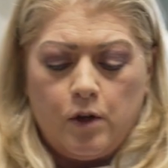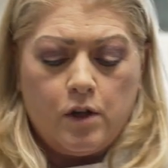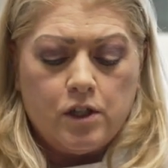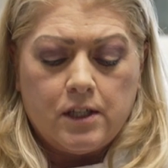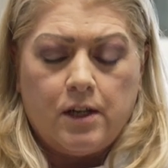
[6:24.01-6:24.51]
You
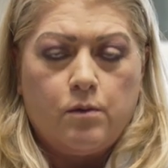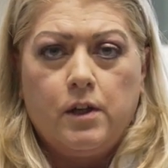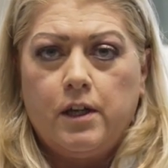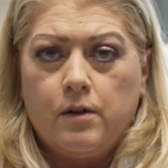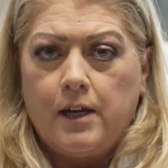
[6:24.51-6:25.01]
can just get
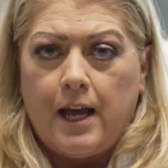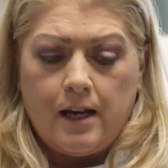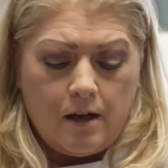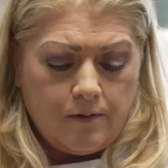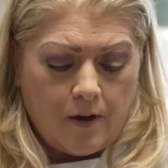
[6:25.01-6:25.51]
really
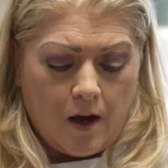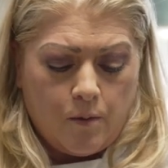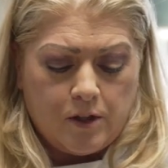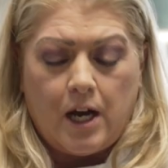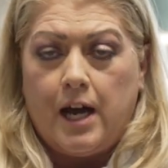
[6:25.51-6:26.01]
creative,
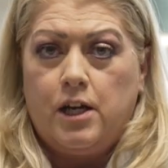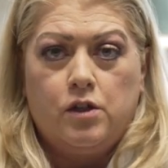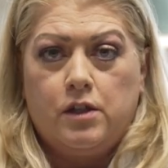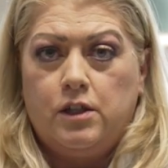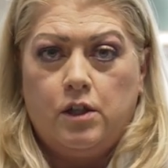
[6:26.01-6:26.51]
which I
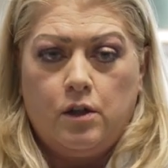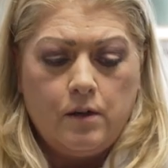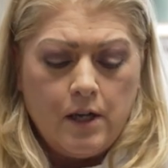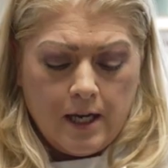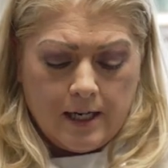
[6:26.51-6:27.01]
usually do.
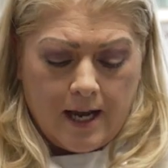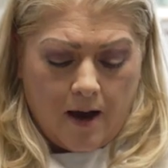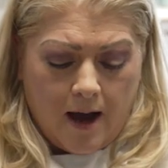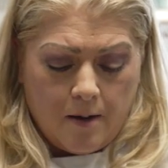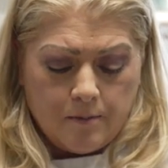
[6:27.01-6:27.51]
Now
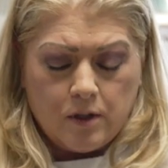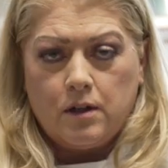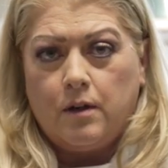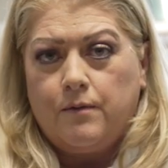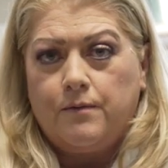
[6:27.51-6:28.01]

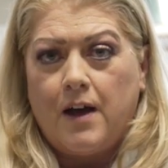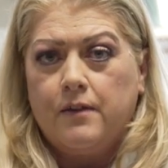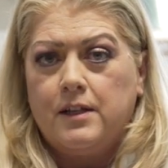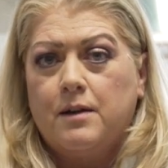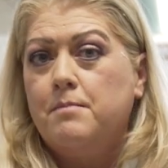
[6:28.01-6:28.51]

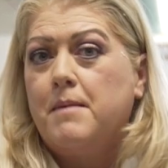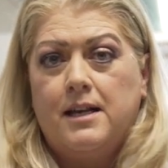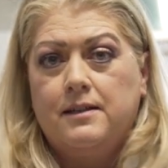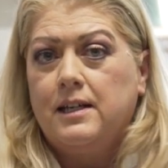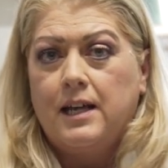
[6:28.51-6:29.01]
found these amazing